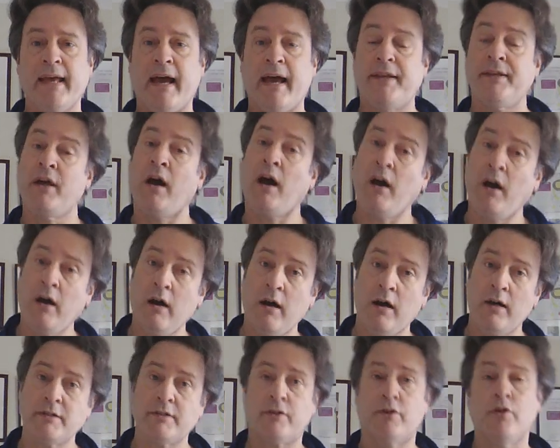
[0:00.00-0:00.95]
and
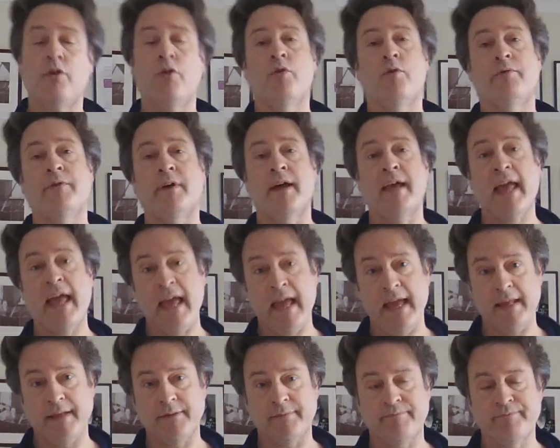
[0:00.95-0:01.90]
heart over
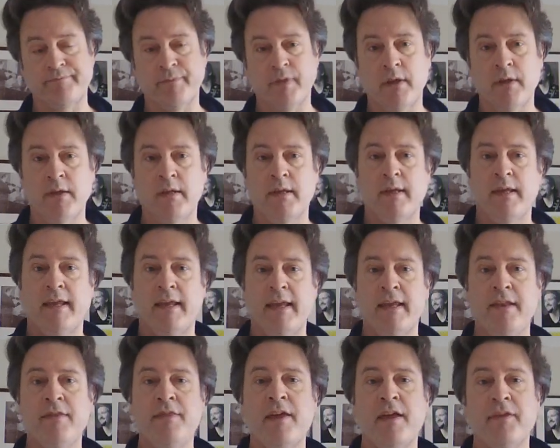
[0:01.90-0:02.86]
head.
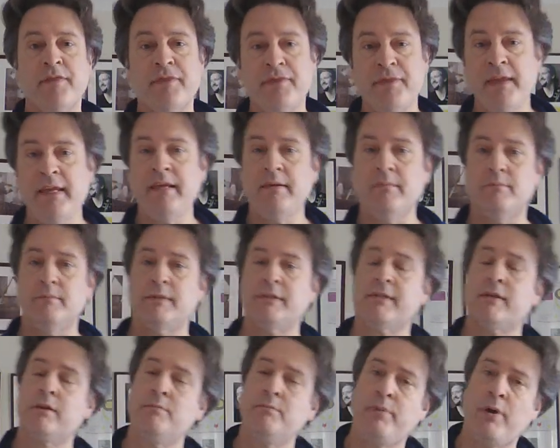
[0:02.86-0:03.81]
In their themes,
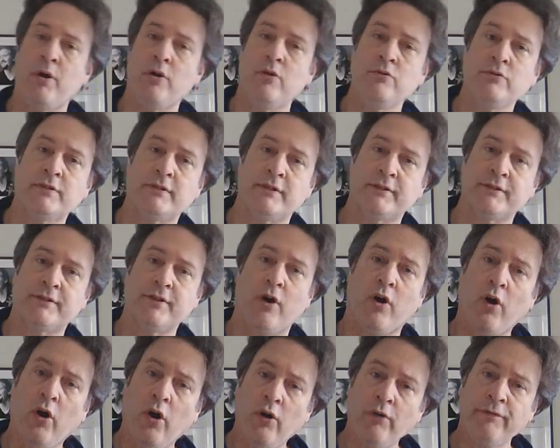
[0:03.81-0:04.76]
composers
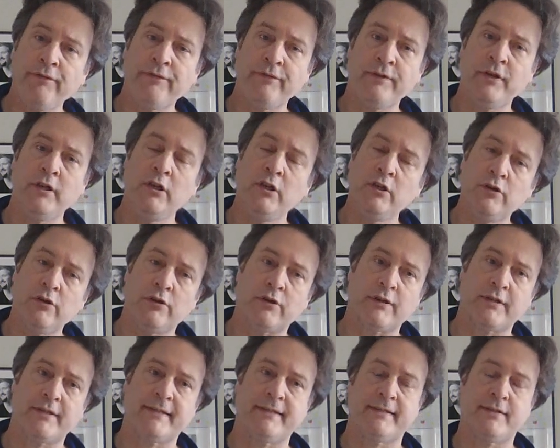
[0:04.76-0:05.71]
often
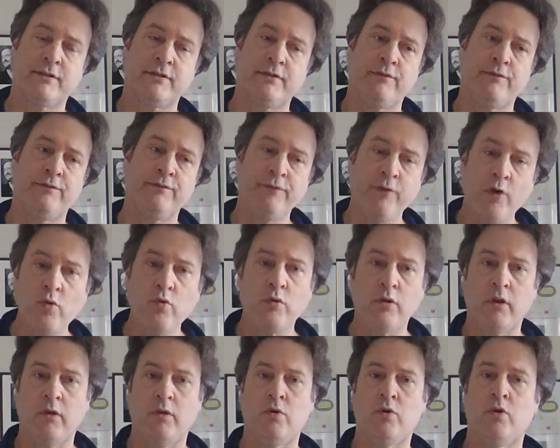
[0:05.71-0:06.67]
looked to
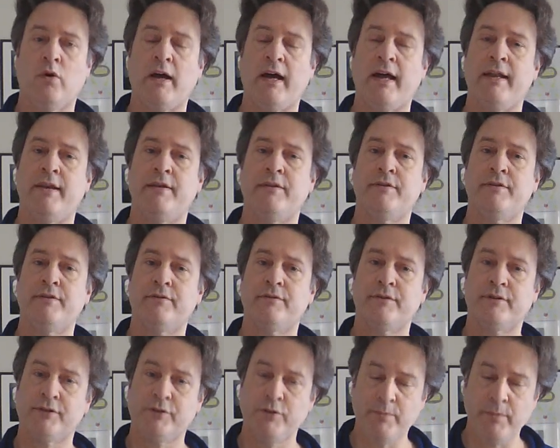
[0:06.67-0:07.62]
folklore and
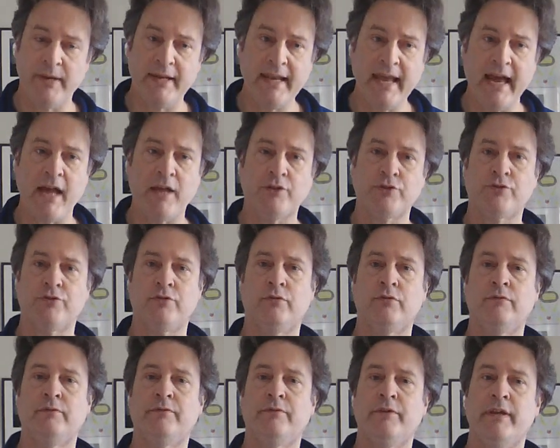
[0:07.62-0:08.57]
the
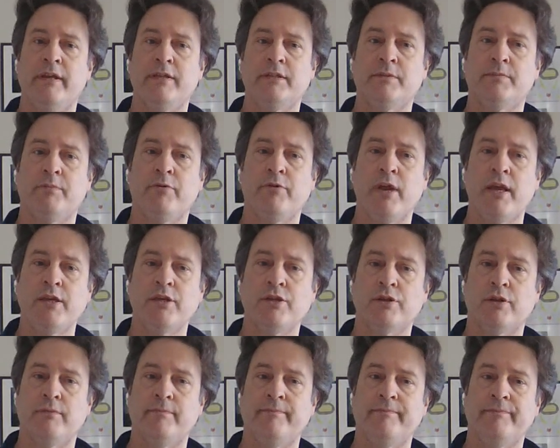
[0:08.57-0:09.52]
supernatural for
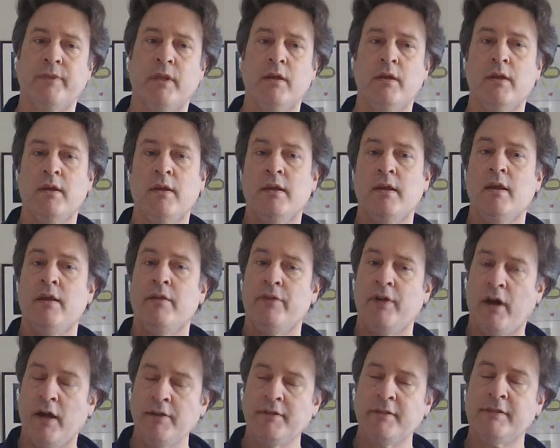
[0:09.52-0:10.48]
inspiration. The
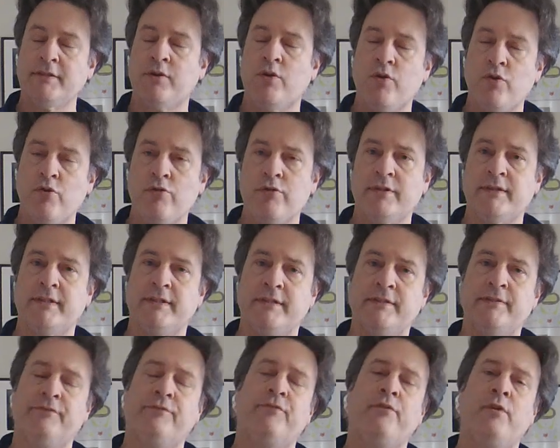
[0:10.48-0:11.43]
Hunter's Chorus
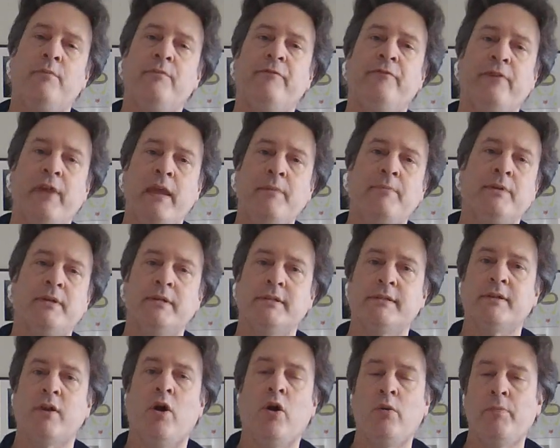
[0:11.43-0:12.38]
is from
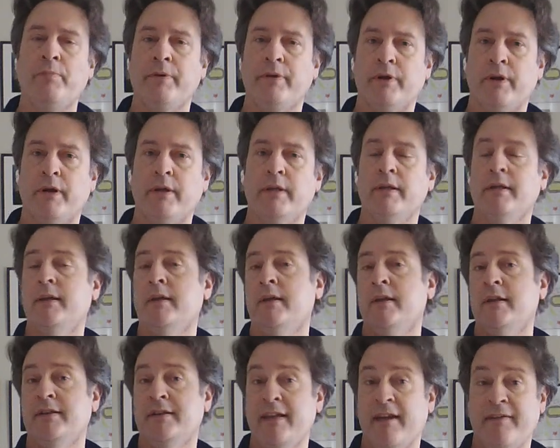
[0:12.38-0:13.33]
Weber's opera
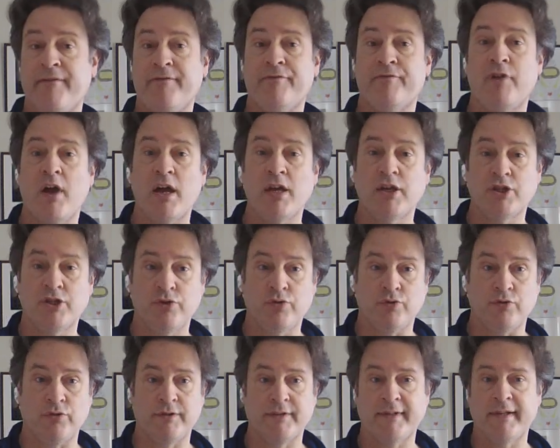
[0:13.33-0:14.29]
Der
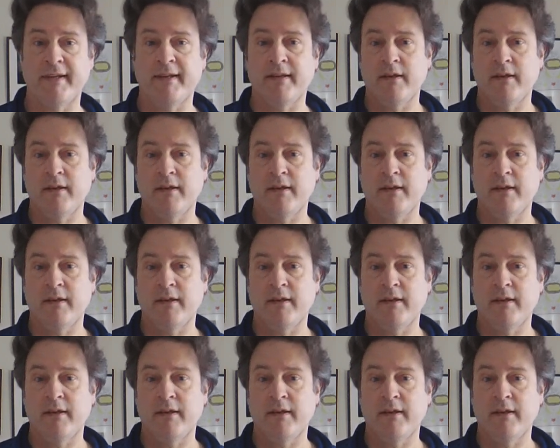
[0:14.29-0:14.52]
Freischütz,